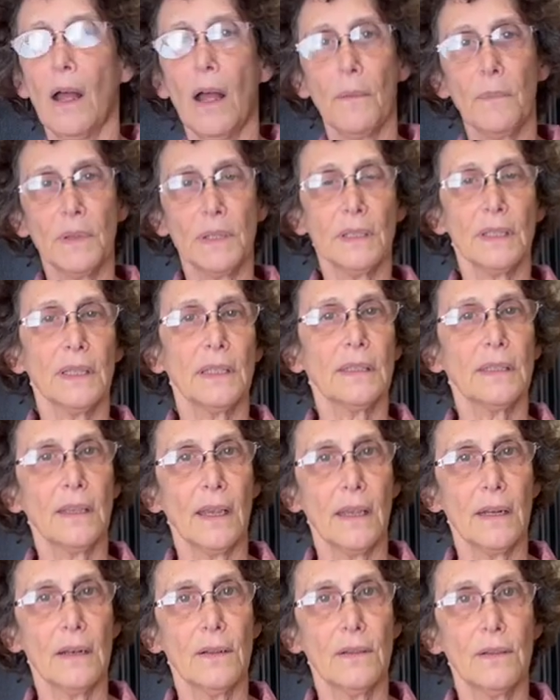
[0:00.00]
opposite
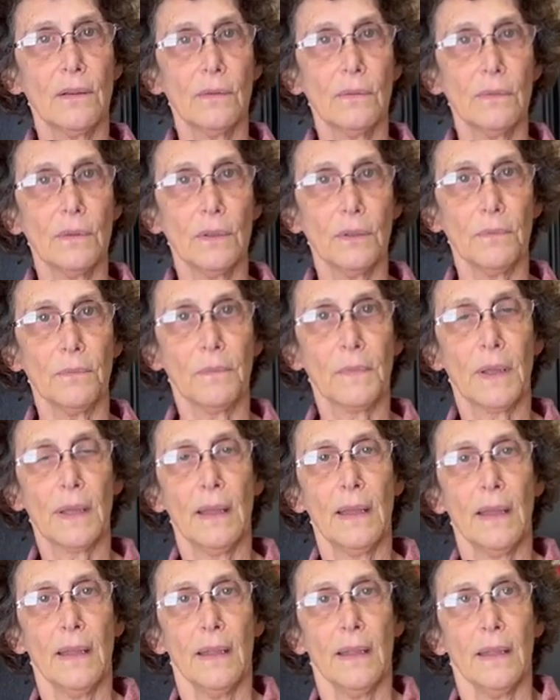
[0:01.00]
side of the room.
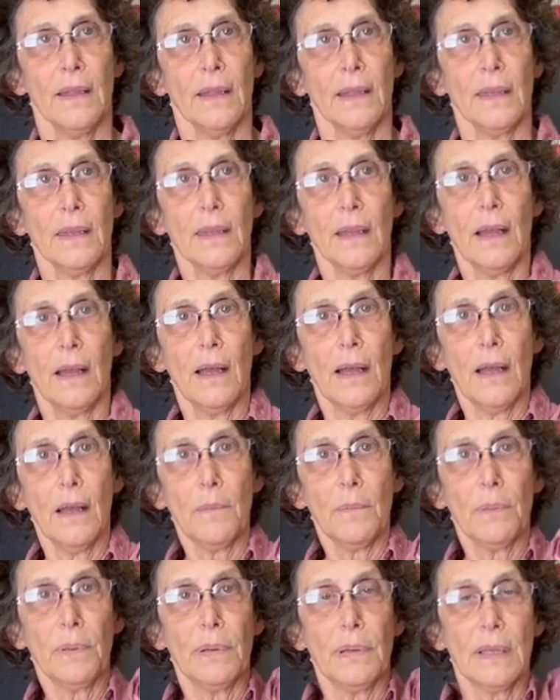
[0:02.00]

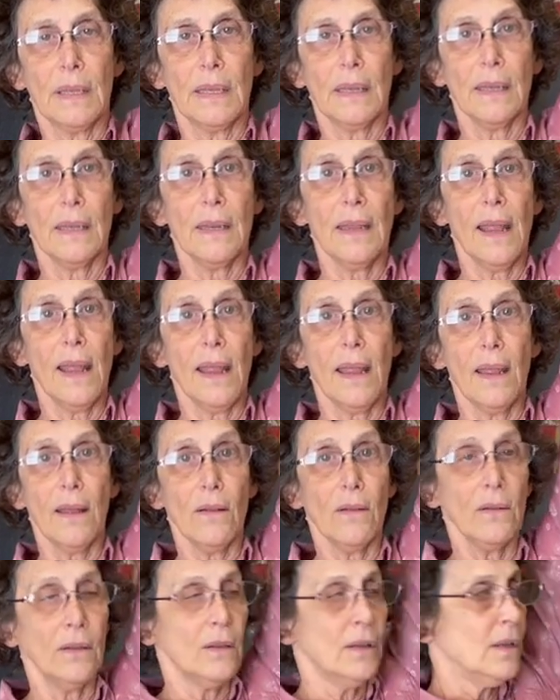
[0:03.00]
Up,
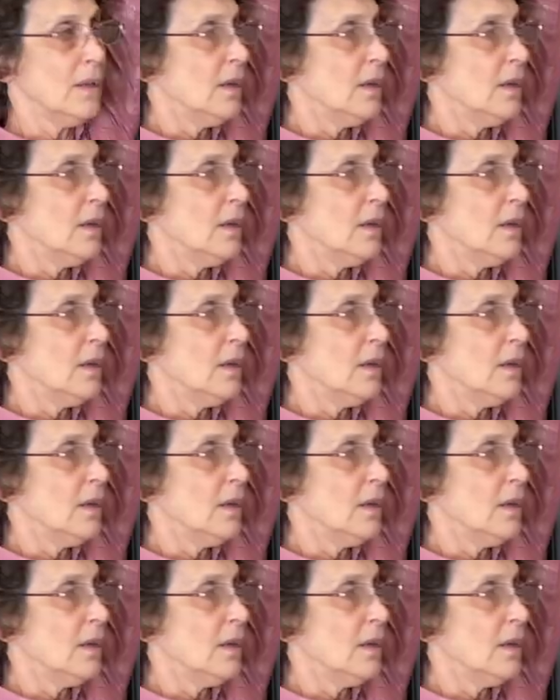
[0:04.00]
inhale,